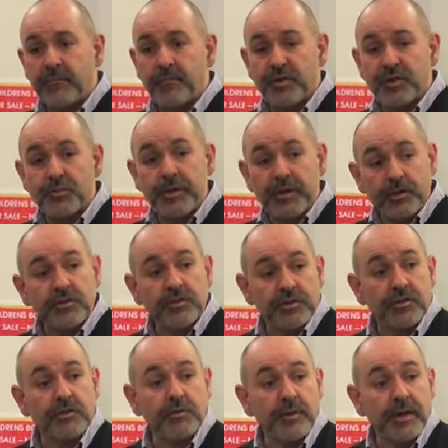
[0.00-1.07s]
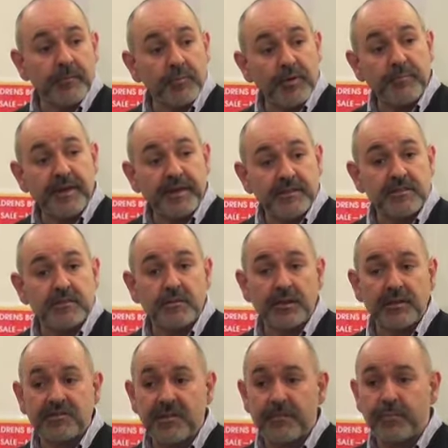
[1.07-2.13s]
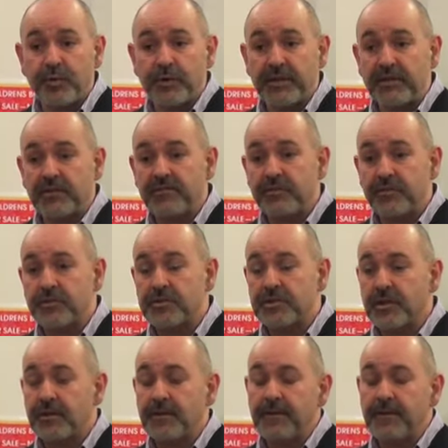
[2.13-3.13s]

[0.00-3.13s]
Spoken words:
which we could do, and we may do at some point in the future,